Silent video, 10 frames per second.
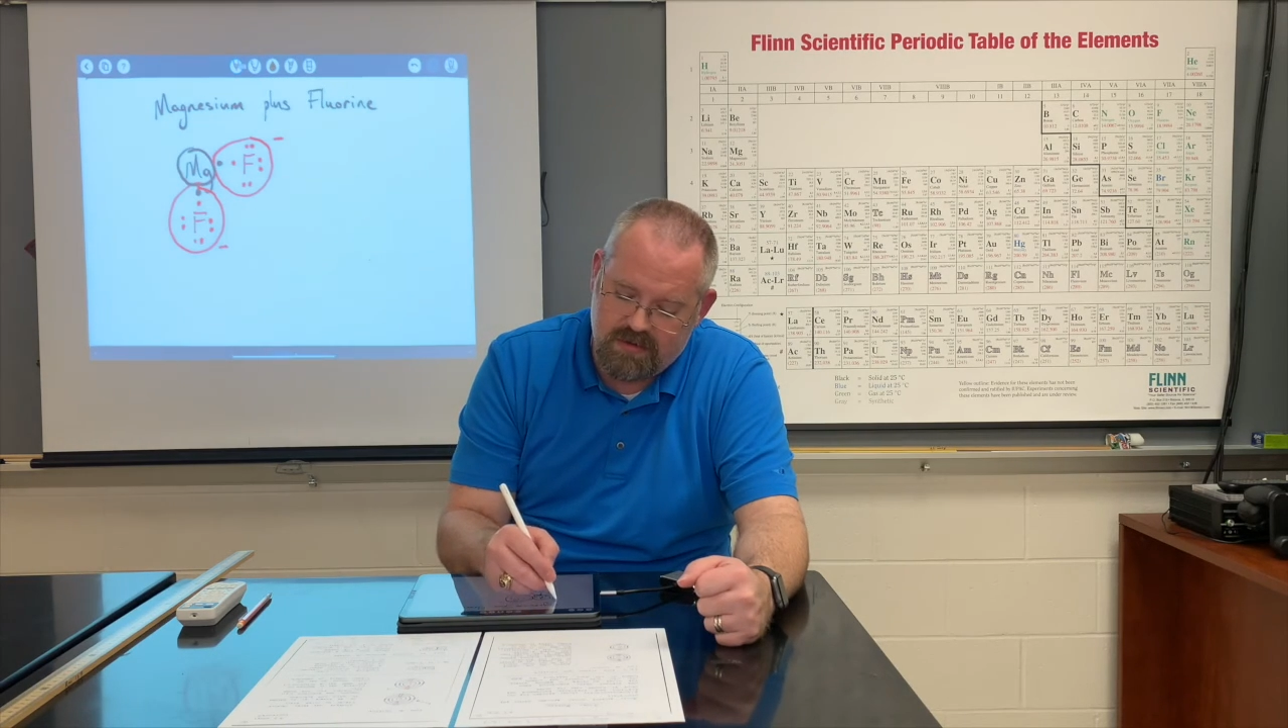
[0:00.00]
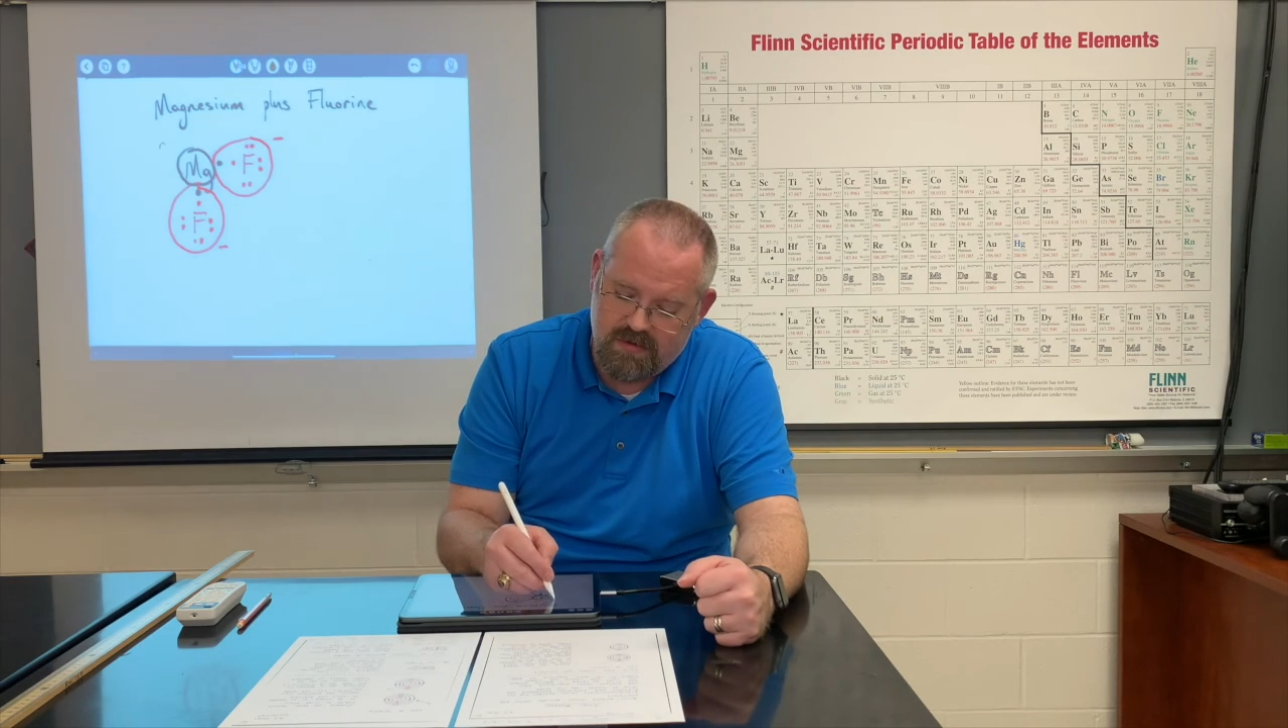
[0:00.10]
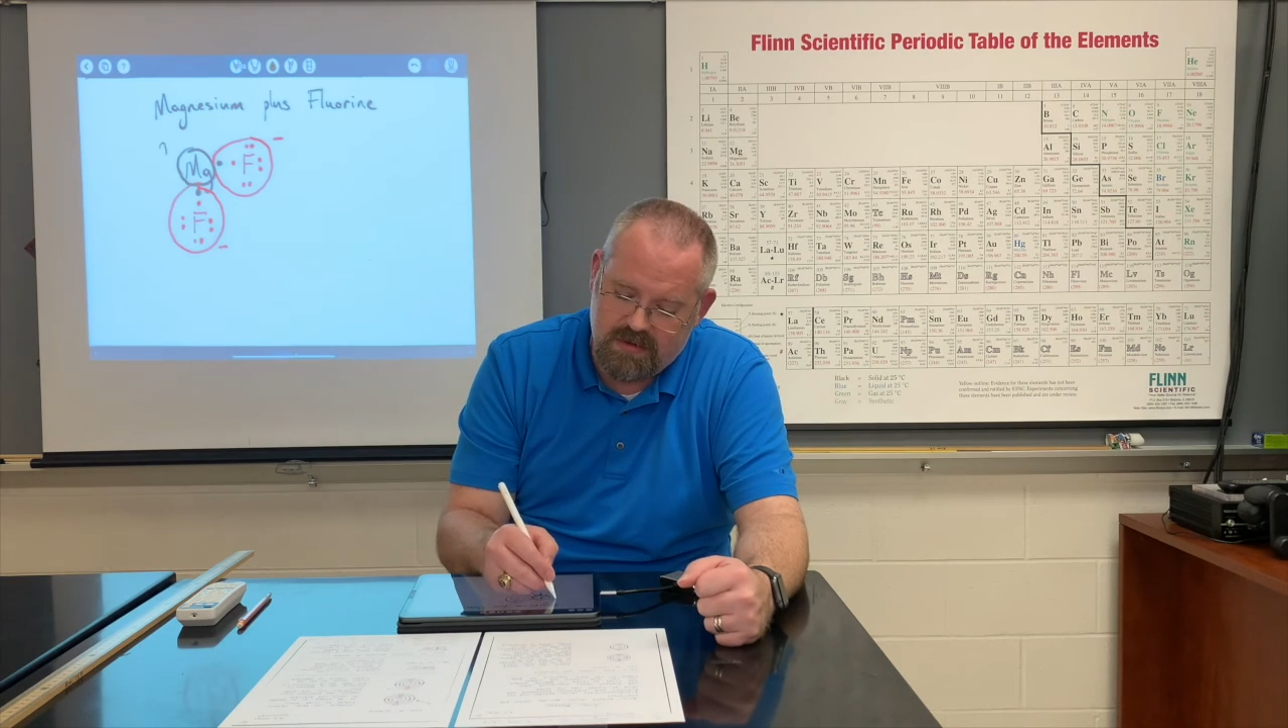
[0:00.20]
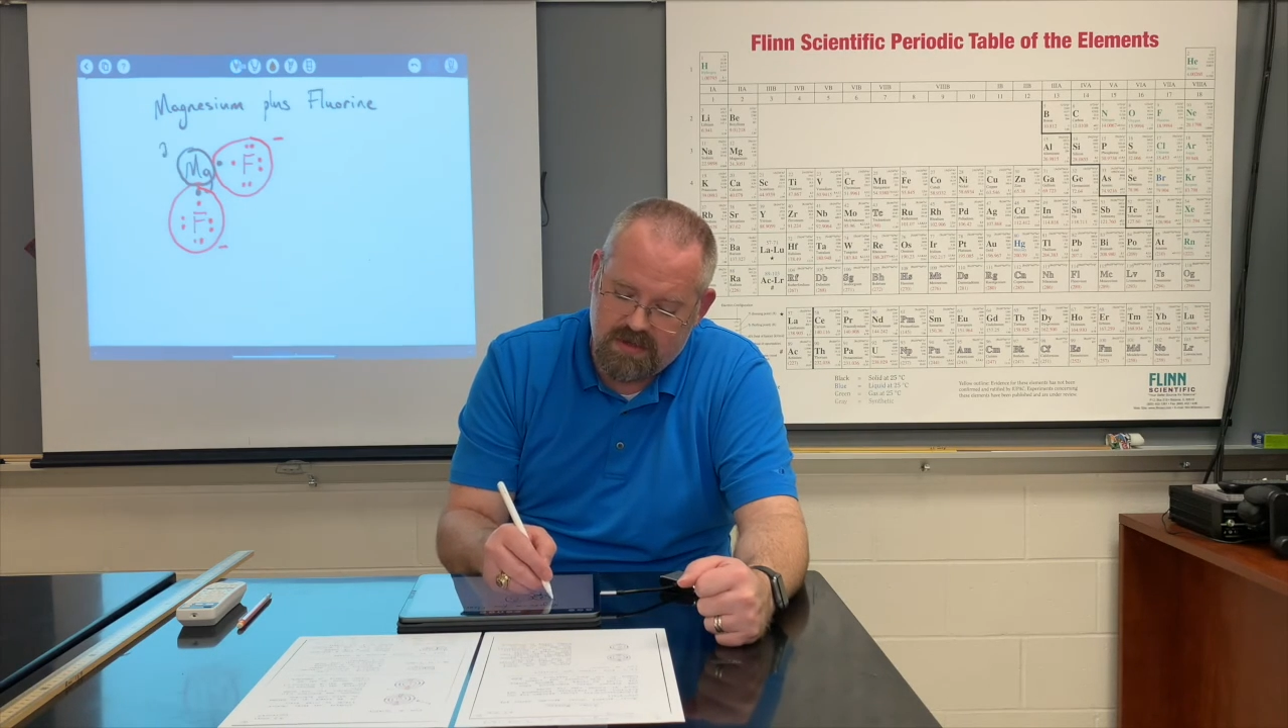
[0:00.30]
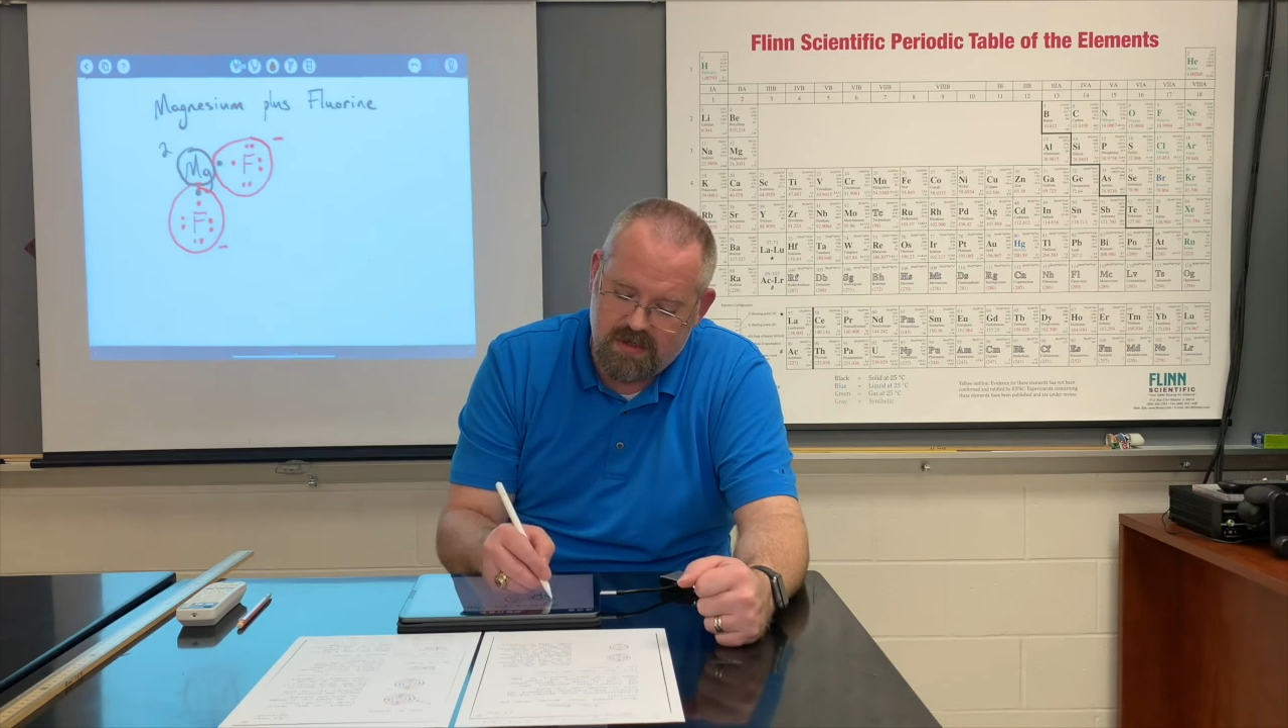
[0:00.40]
so
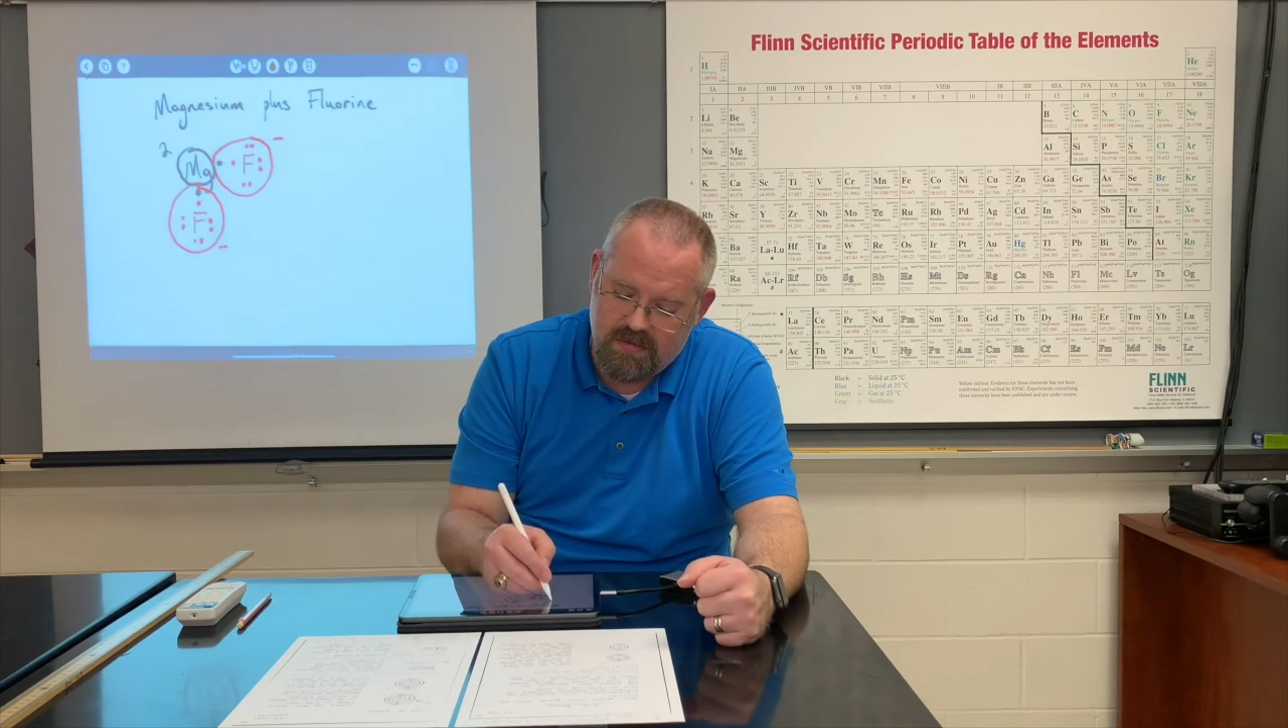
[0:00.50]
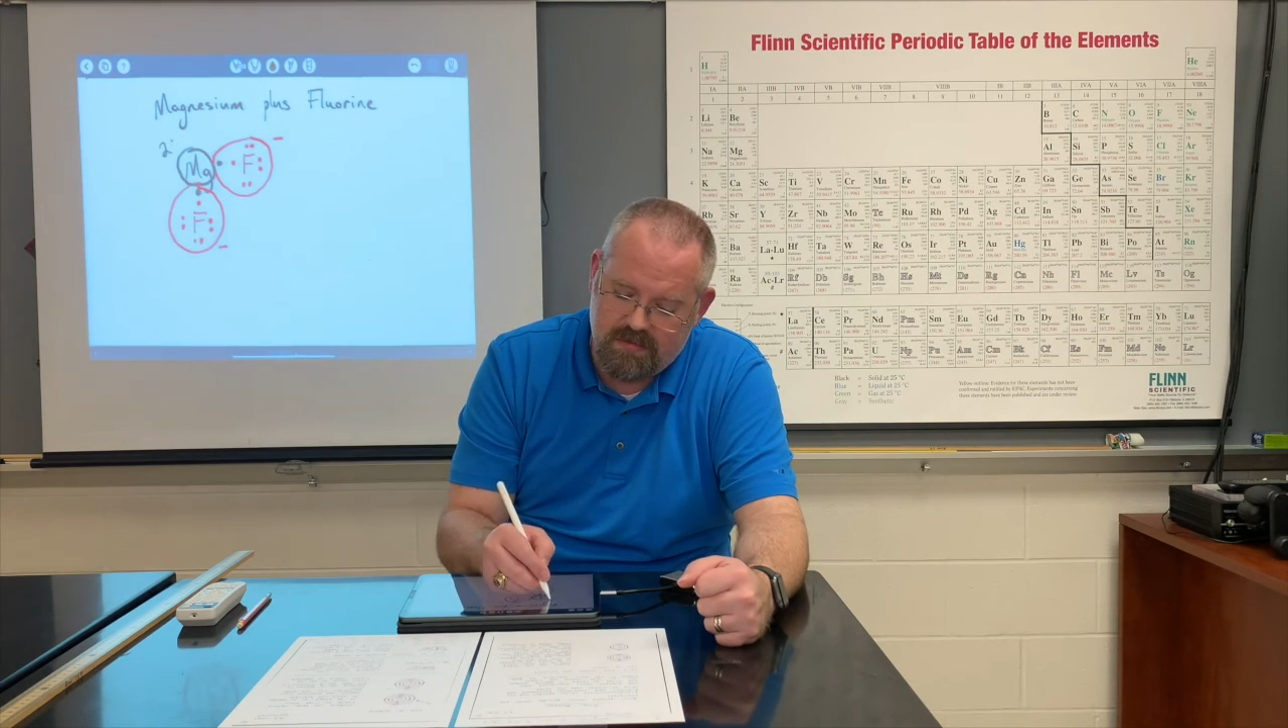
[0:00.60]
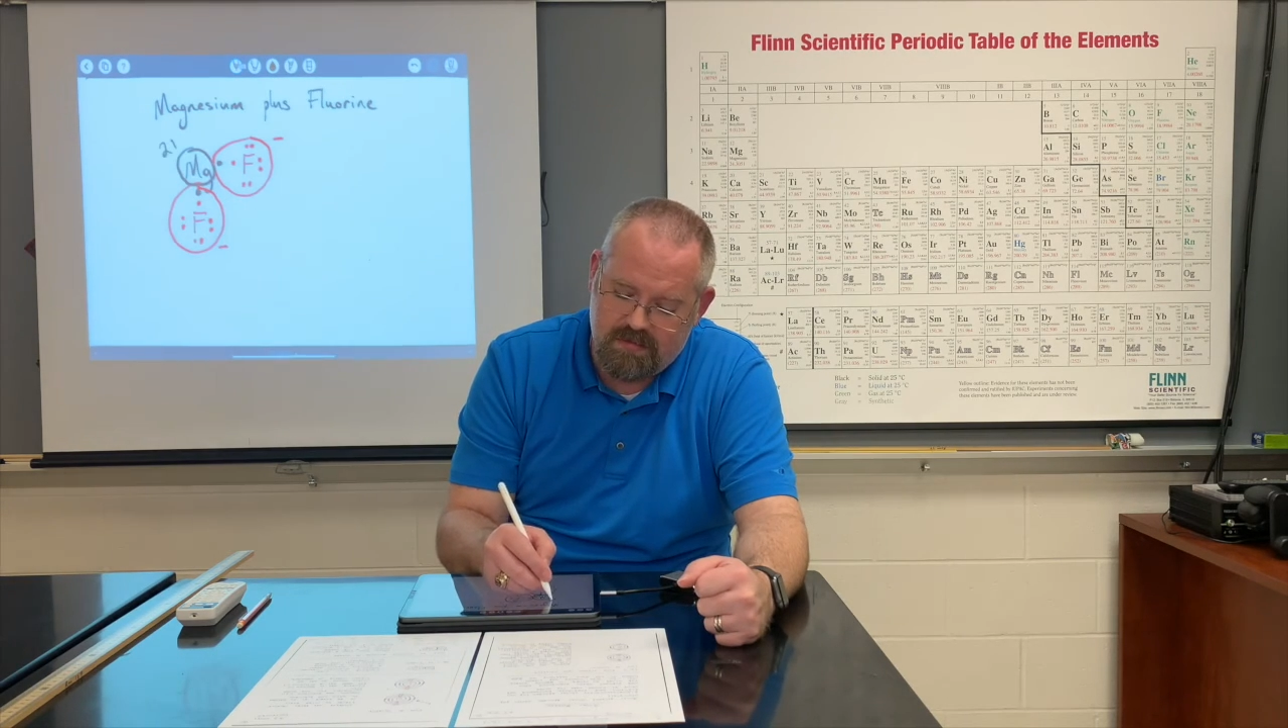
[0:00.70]
it's a